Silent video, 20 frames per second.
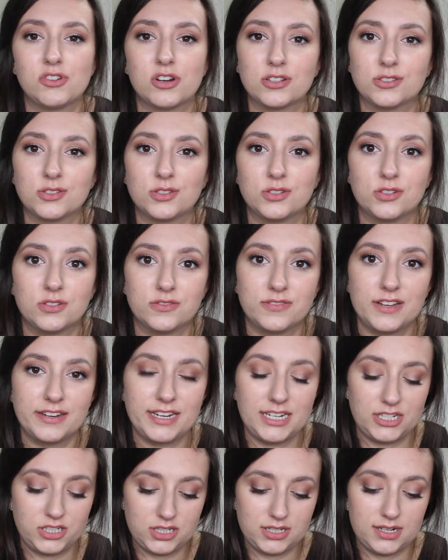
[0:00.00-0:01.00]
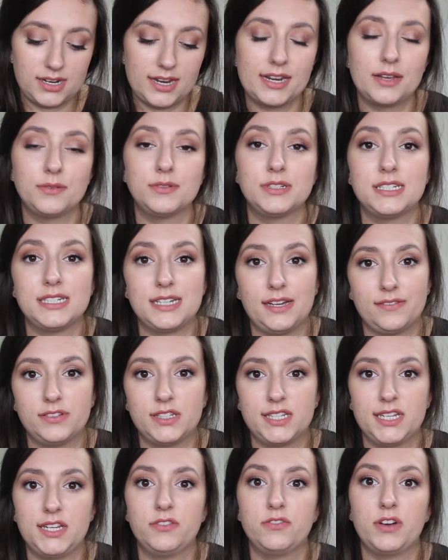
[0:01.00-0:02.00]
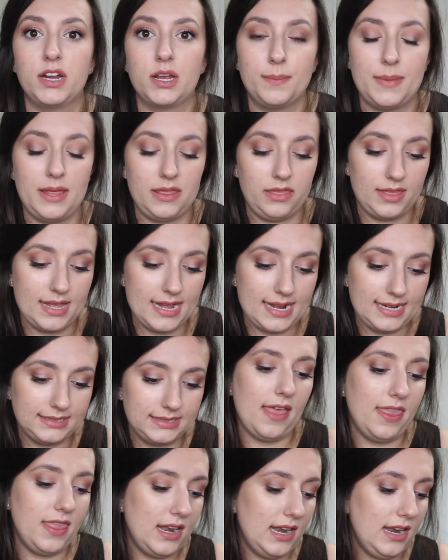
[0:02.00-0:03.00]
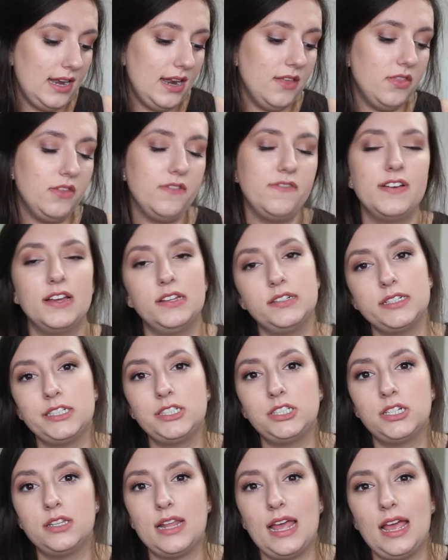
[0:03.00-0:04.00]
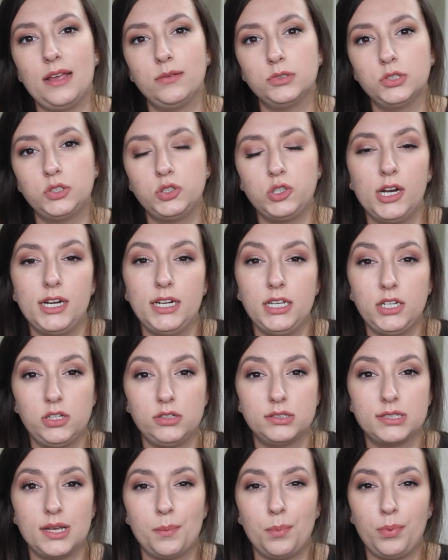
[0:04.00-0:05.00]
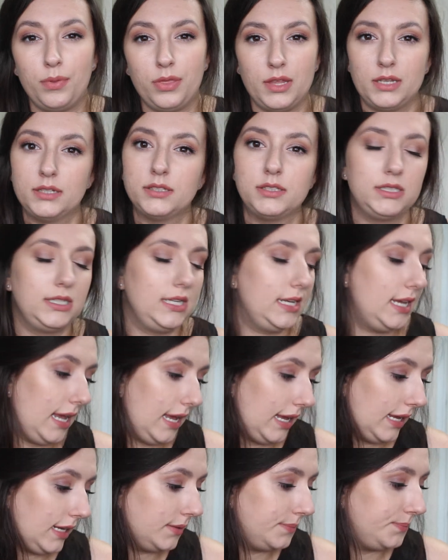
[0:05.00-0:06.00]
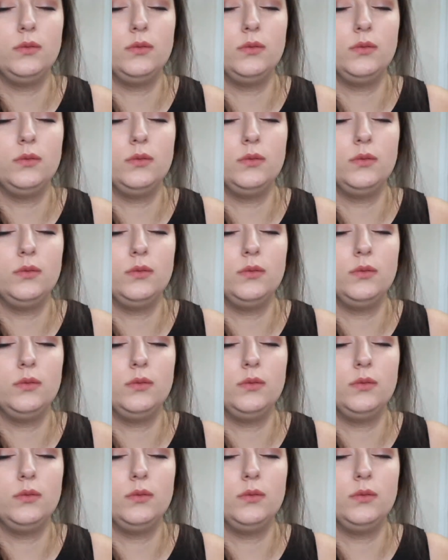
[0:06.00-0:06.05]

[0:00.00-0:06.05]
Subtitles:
drugstore foundation and I would definitely recommend that. And then another foundation that I was trying to use up this year